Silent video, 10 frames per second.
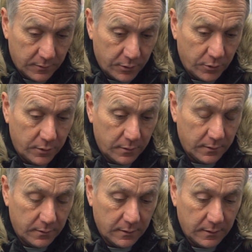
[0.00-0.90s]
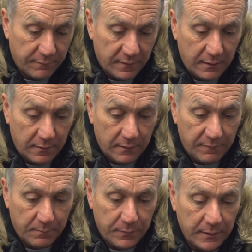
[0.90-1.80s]

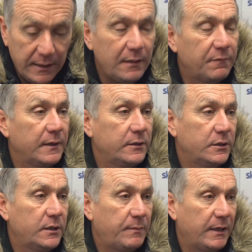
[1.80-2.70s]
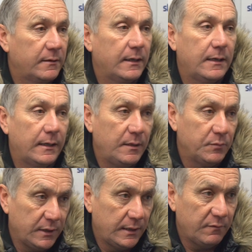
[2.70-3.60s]
if I believe, and this is the big thing that I
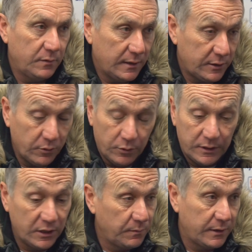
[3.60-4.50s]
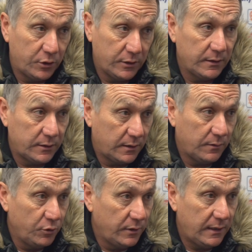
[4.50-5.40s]
keep saying, this is the only thing that gives me the chance to
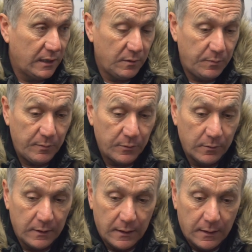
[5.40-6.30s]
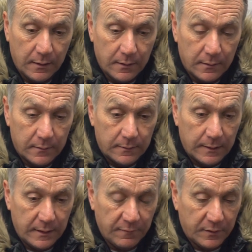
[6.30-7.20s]
communicate with people.
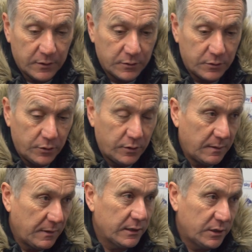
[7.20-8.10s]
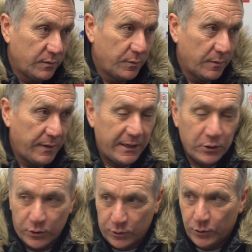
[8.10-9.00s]
And because you keep asking me about the
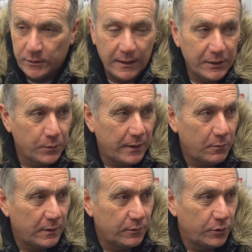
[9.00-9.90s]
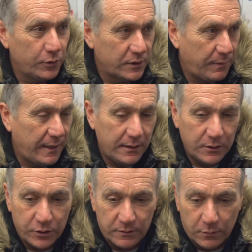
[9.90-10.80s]
bench, and you do as well, why don't you use the
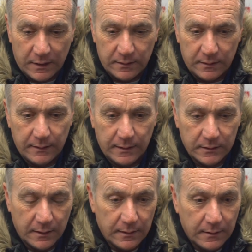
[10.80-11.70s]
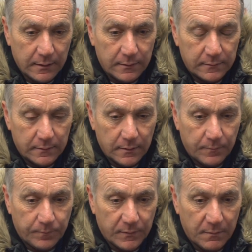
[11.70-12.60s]
bench, and why do you do this?
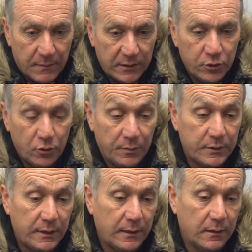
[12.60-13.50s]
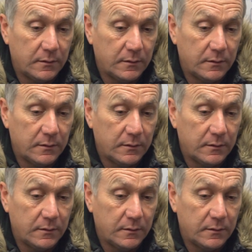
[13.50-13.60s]
My job is to